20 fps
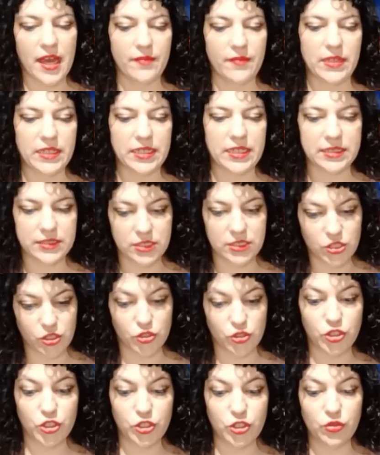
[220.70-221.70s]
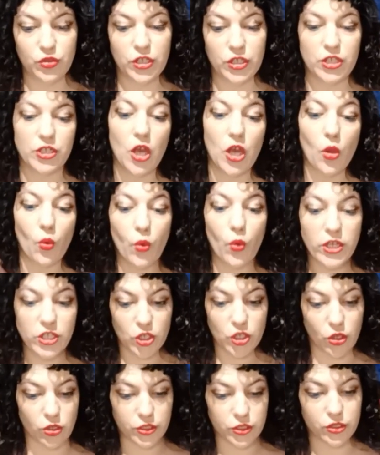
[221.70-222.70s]
heavy taxes on sugar,
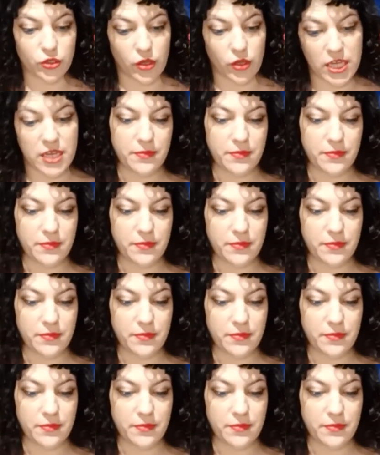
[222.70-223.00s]
which also